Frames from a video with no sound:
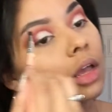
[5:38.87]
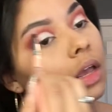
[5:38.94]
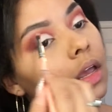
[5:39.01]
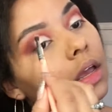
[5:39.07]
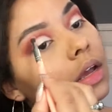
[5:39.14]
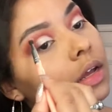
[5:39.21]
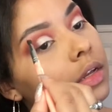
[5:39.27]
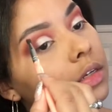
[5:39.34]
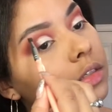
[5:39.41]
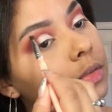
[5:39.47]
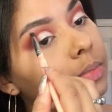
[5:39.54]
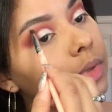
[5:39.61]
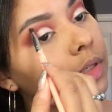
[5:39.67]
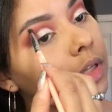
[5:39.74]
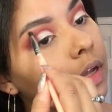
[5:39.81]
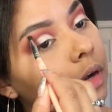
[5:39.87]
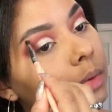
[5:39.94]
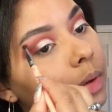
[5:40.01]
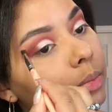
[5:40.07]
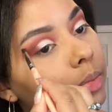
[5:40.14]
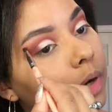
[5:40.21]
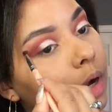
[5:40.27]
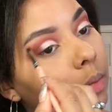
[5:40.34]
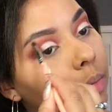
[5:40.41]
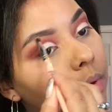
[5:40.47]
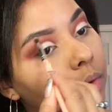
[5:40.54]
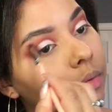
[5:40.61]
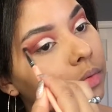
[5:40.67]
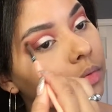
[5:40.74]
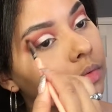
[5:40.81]
and put that on my brow
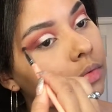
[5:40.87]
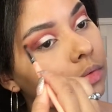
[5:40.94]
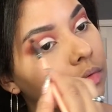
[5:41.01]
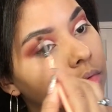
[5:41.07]
bone